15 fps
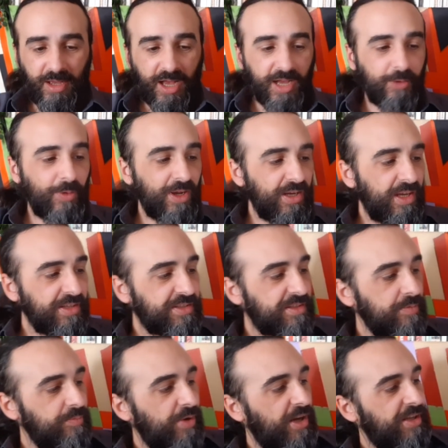I quite liked
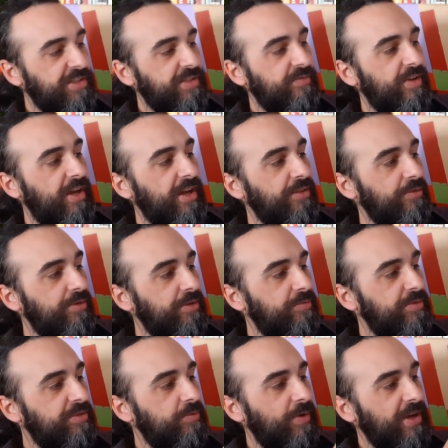some parts of it. I thought it
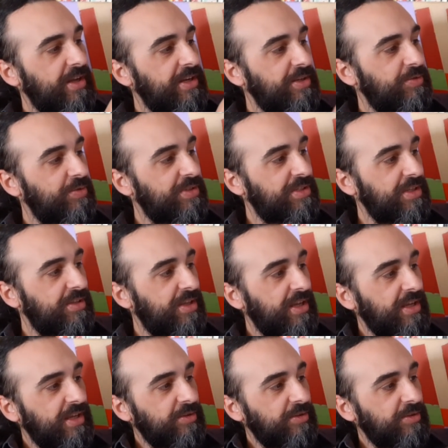was quite an interesting thing.